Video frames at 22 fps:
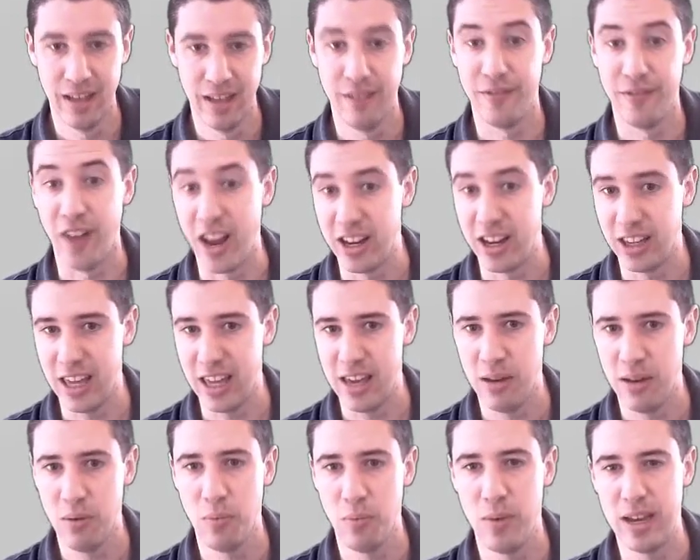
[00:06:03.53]

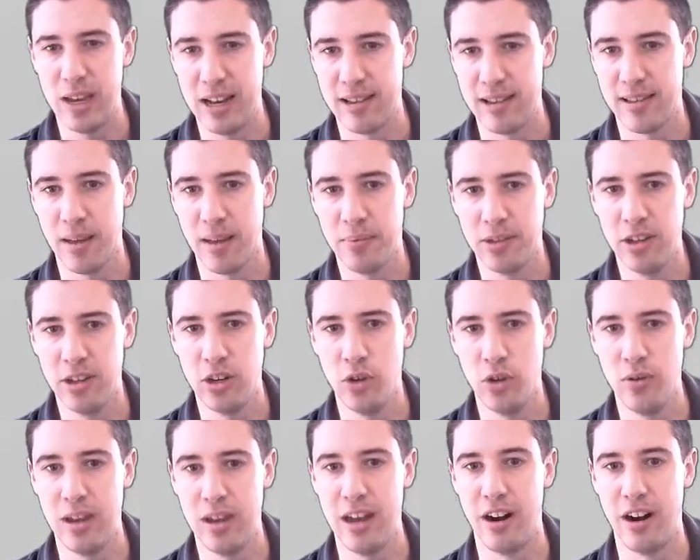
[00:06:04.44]
Finally, we can
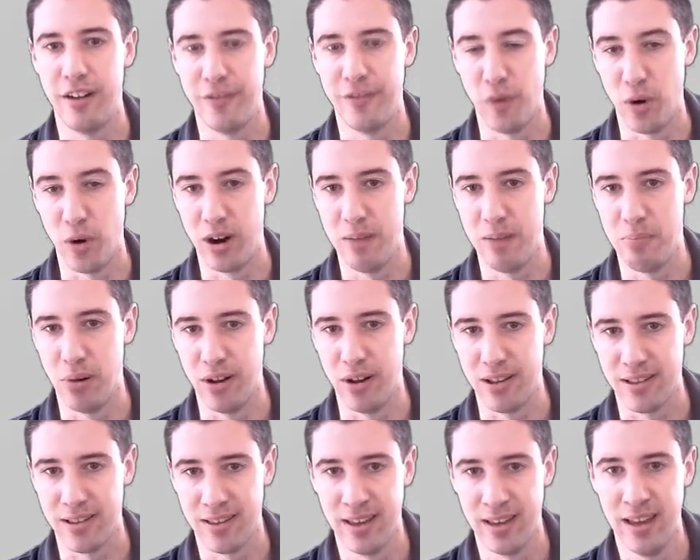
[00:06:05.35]
substitute in our 4
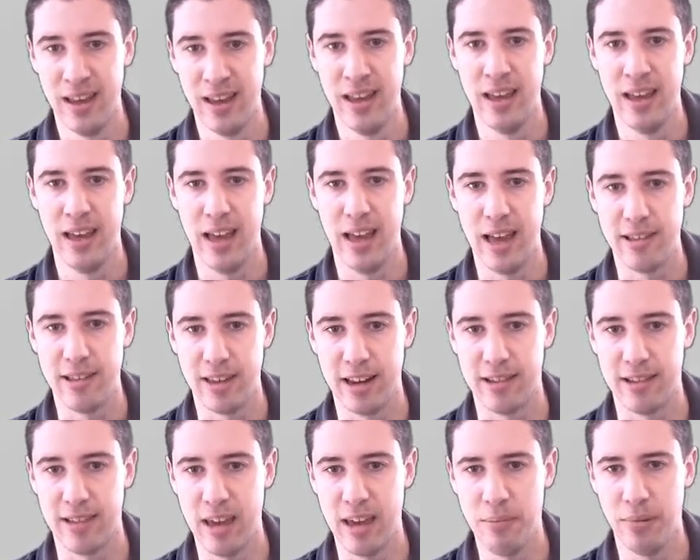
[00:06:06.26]
inputs. As an
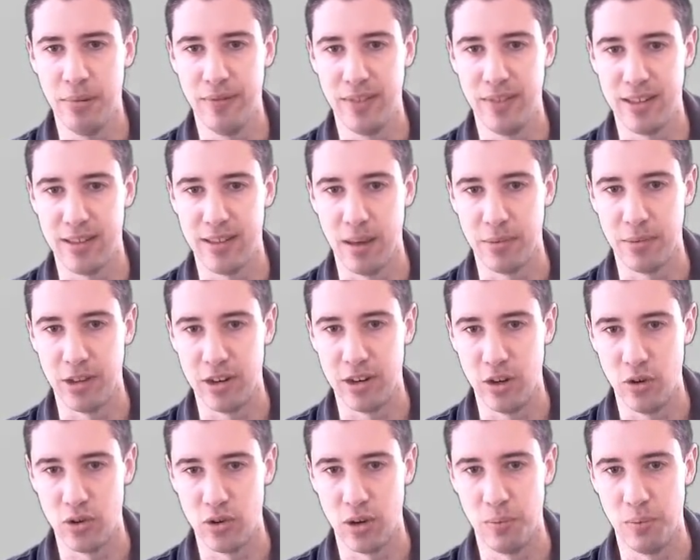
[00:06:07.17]
example of this
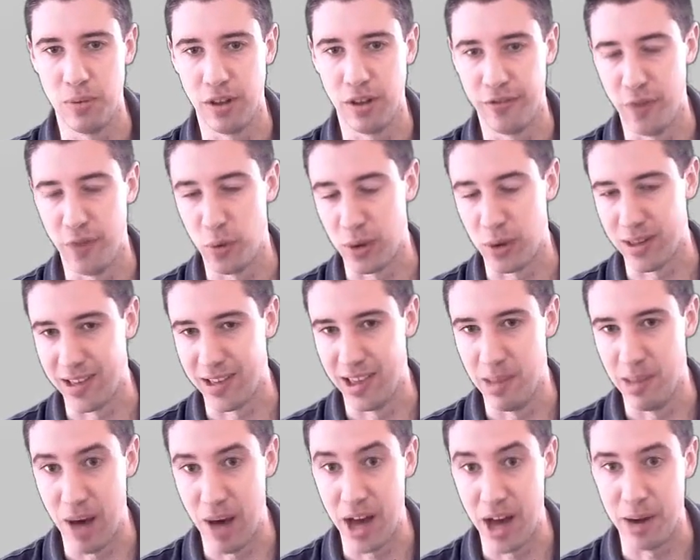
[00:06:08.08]
substitution, we'll focus on
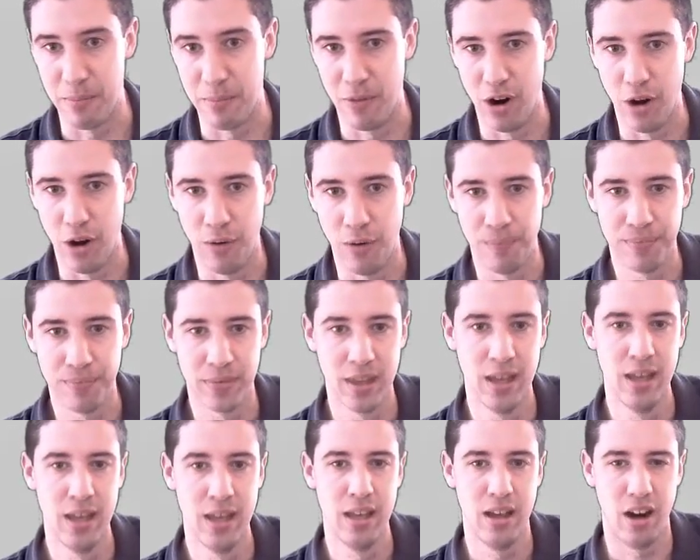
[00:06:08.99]
the bottom row.
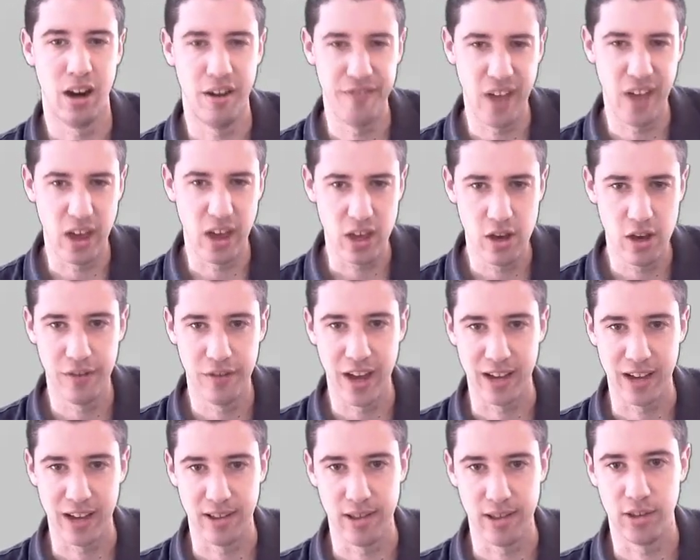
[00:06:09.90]
Our value of
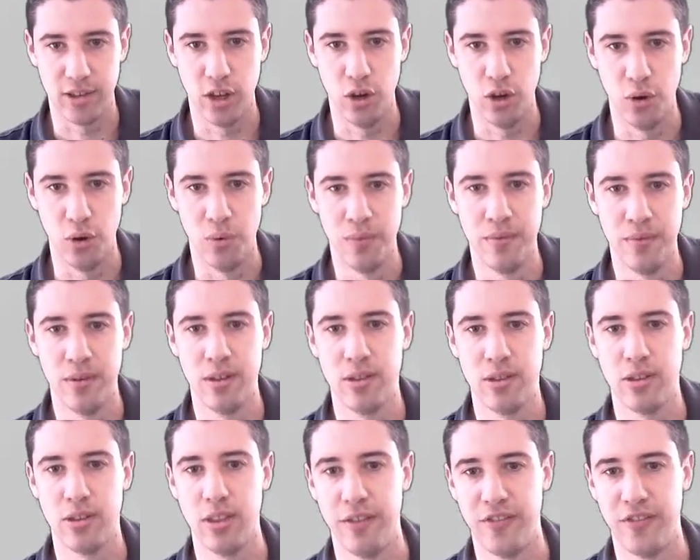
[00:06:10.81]
x is 2,
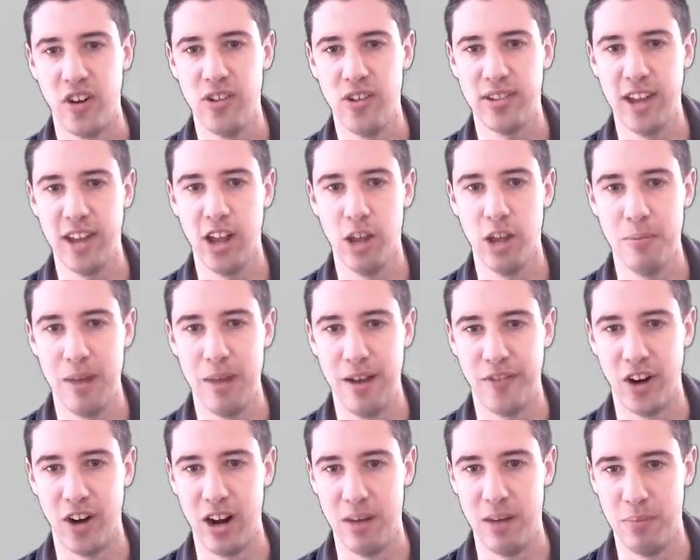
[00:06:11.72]
so the first element
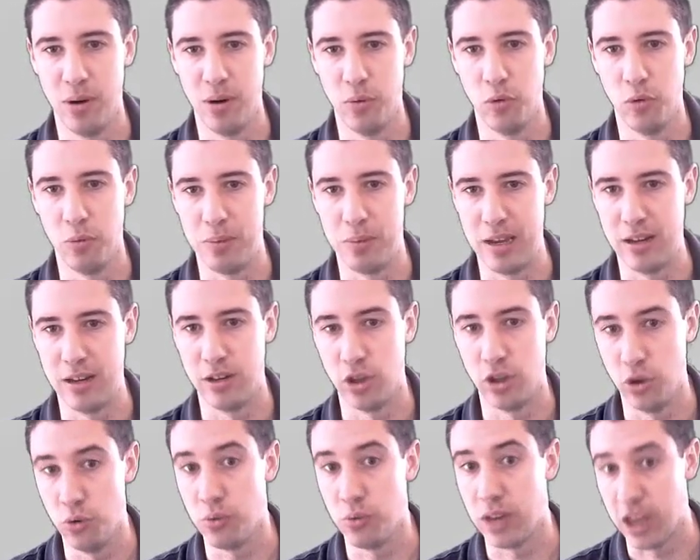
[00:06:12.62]
of our input will be
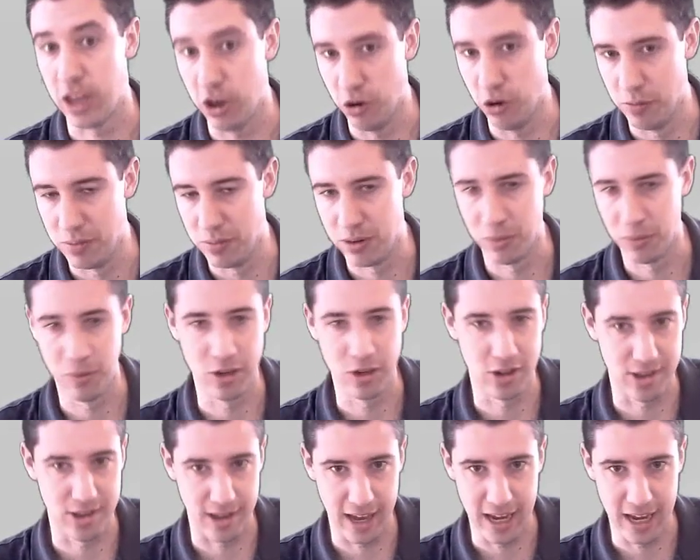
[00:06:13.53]
2 cubed,
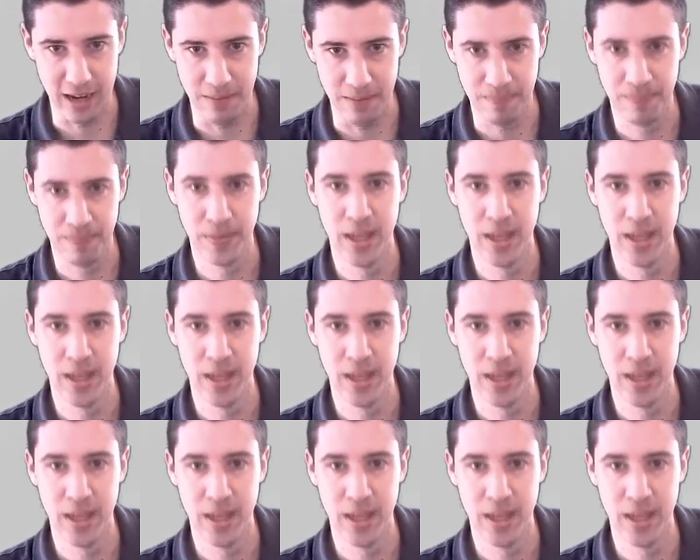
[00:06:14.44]
which is 8.